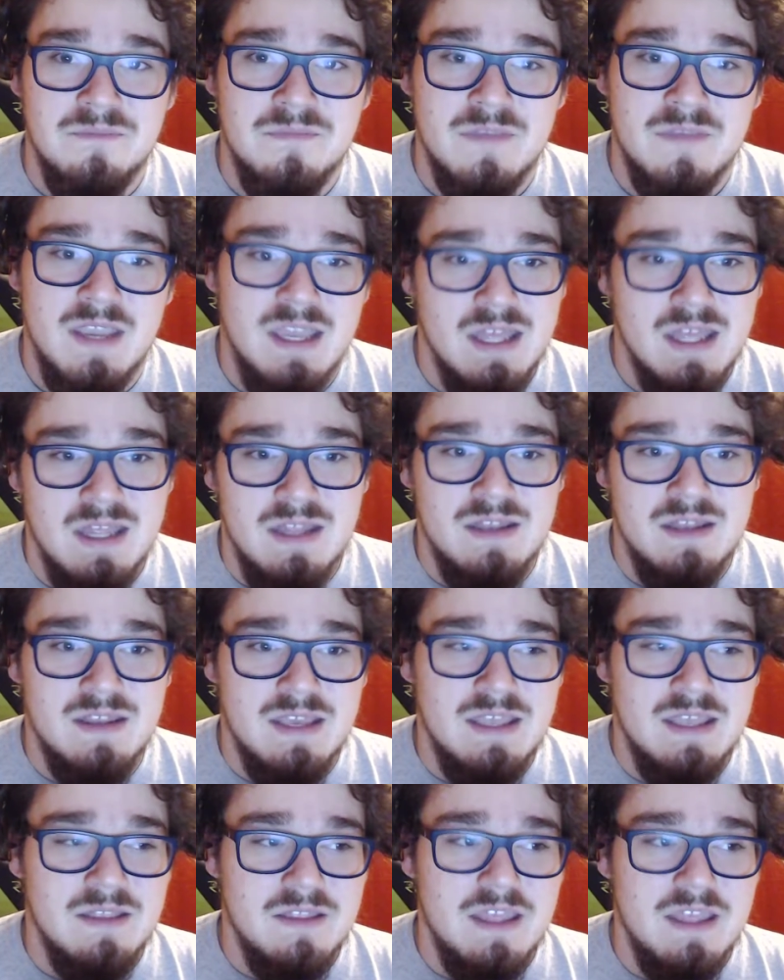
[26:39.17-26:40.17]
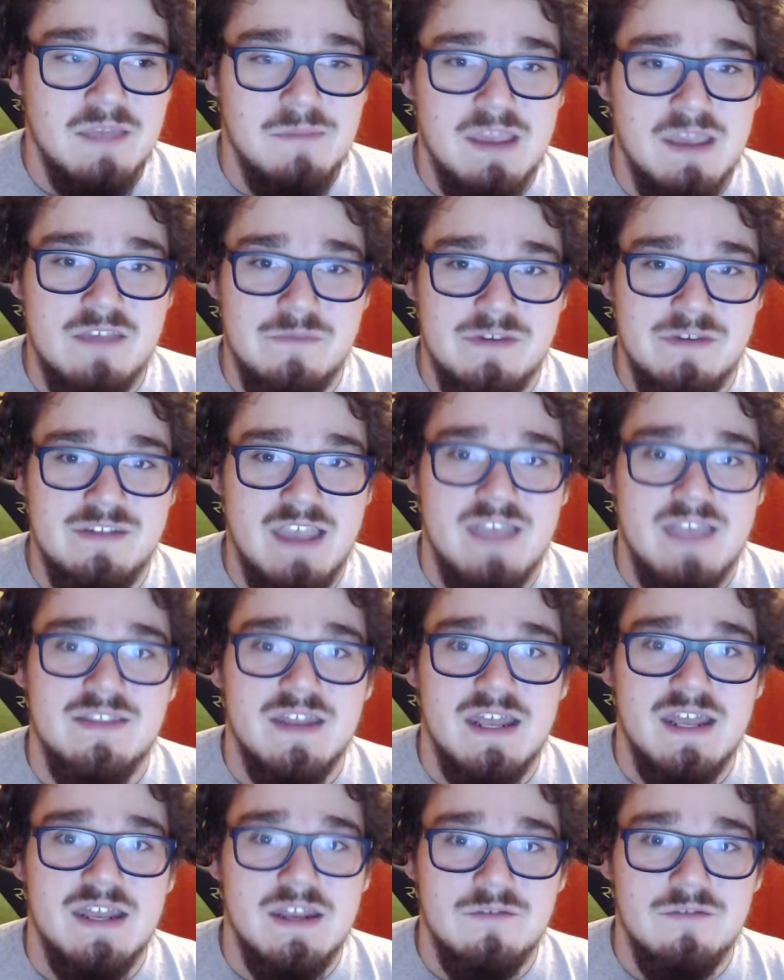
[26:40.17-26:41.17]
And it makes me sad that
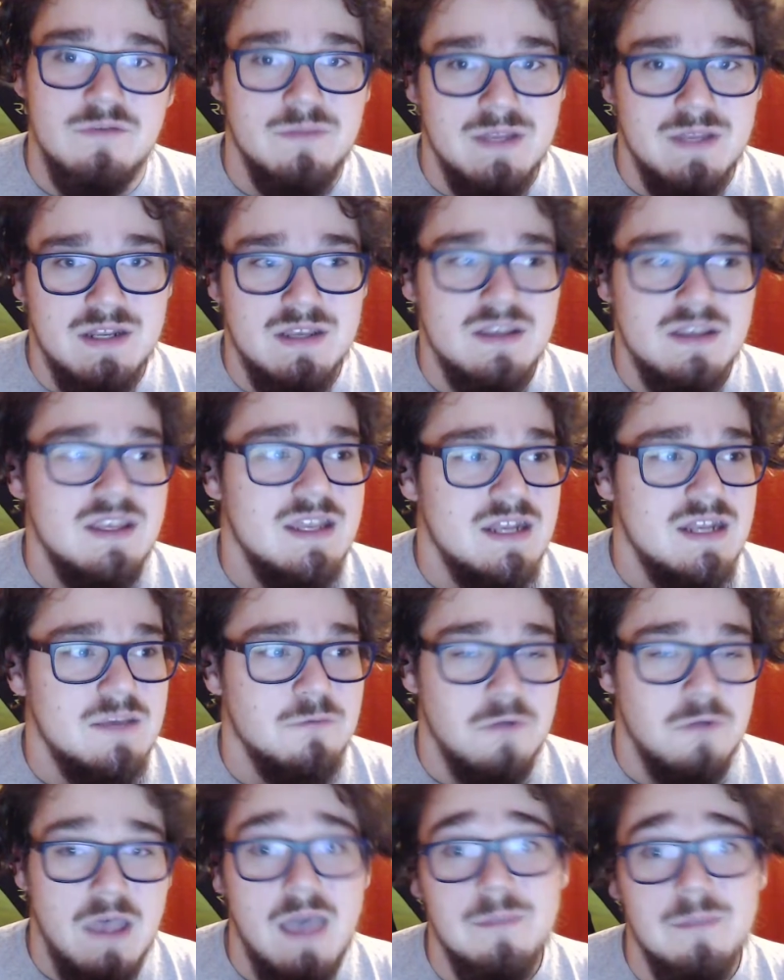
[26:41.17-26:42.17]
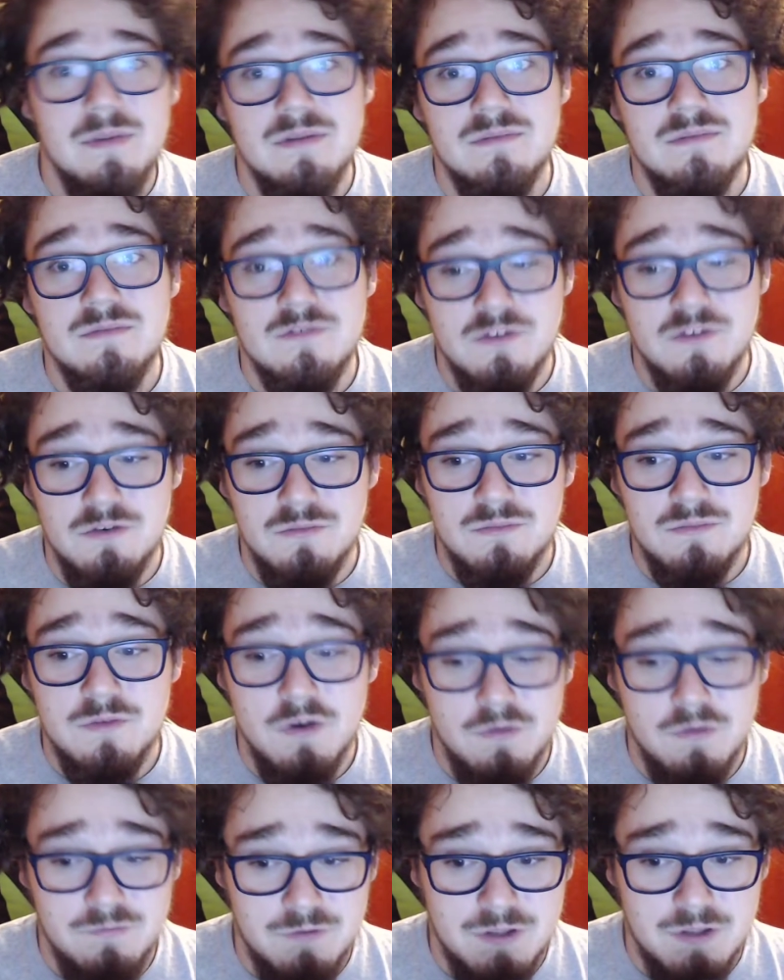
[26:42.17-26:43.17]
I never beat it, and it will happen soon,
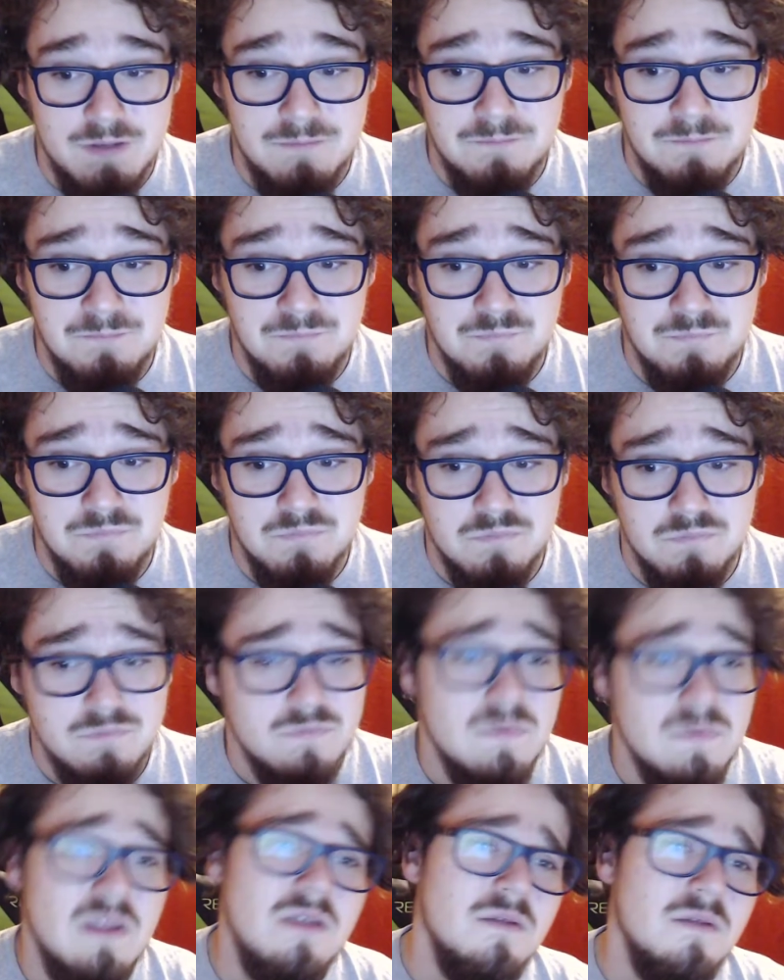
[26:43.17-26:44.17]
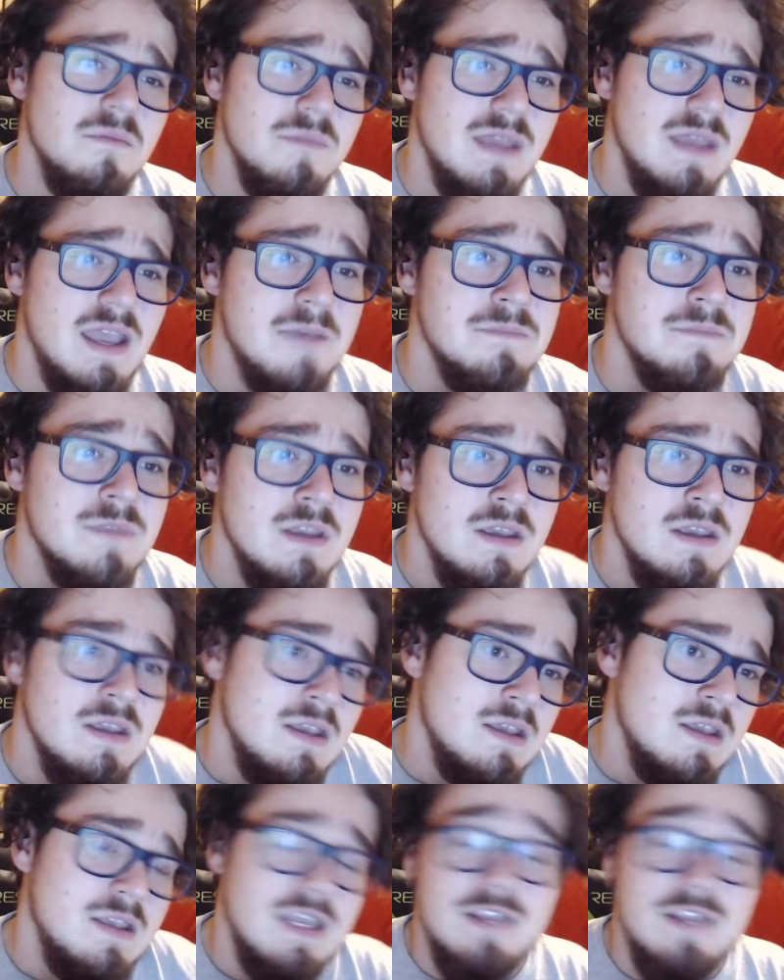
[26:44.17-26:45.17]
hopefully. But yeah,
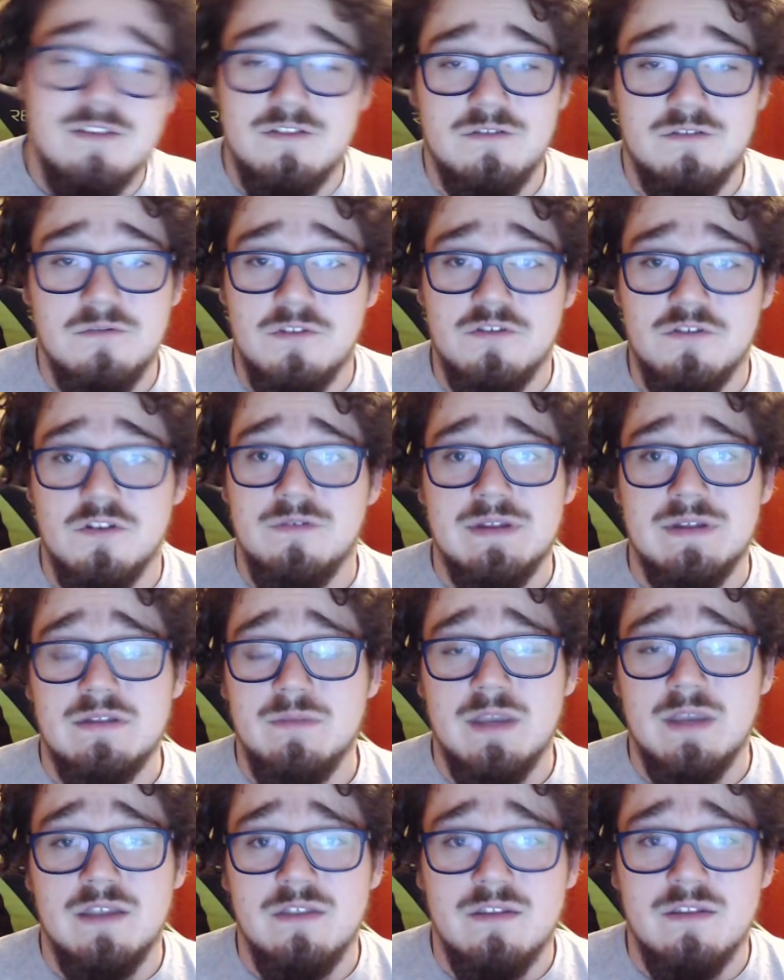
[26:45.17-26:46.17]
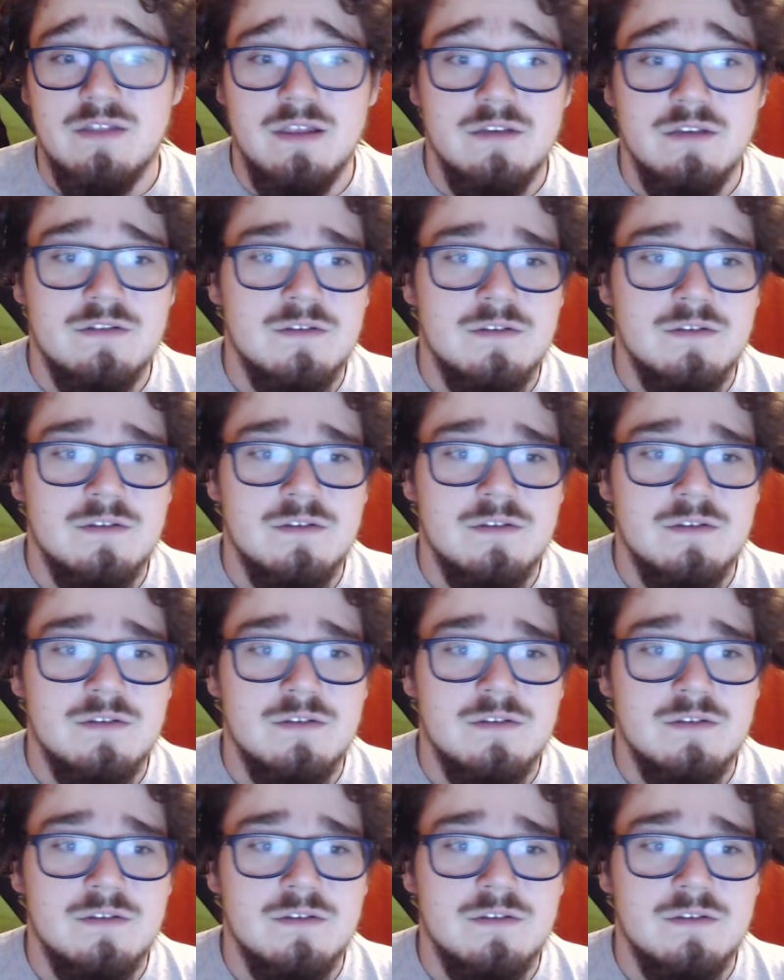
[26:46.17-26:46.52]
it's deserving to be on this list.